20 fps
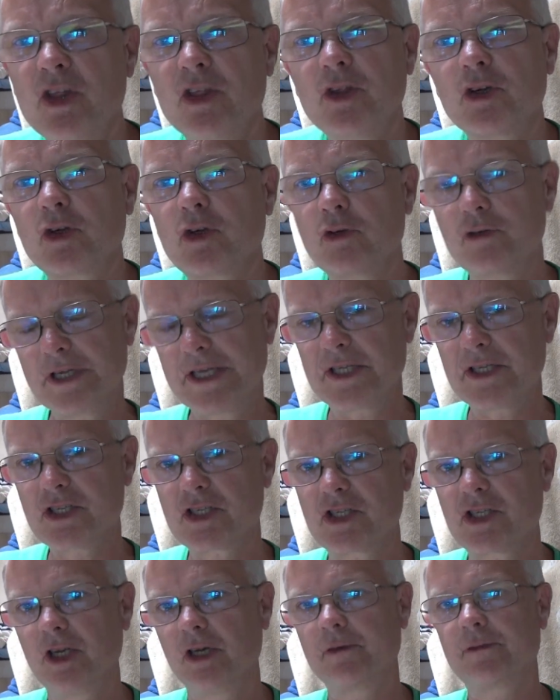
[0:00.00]
the green
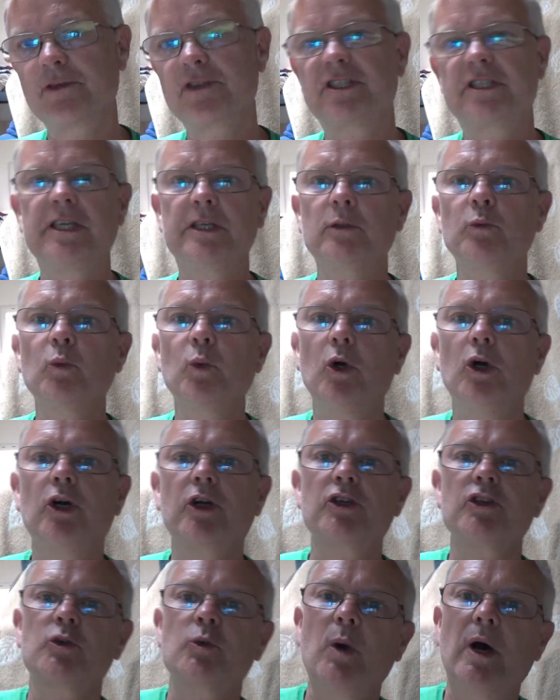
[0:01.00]
stuff didn't
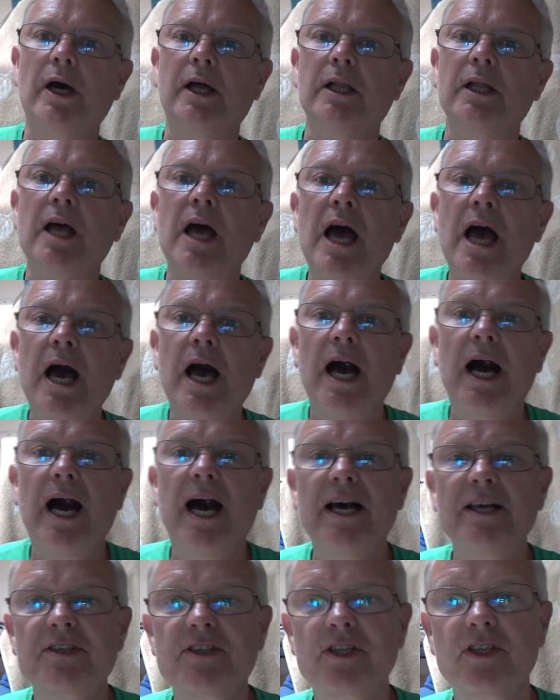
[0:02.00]
work as well
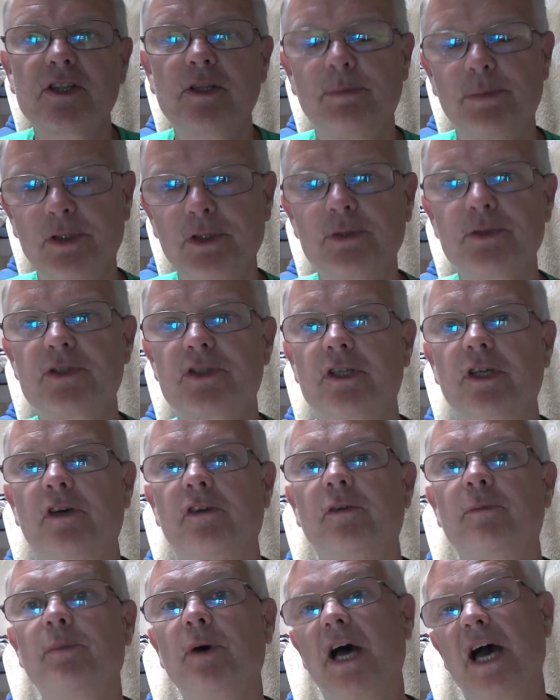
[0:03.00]
as the blue
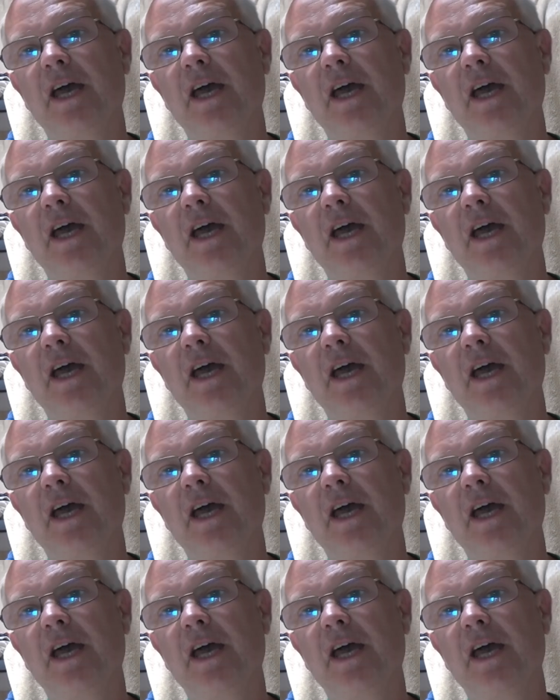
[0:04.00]
stuff, but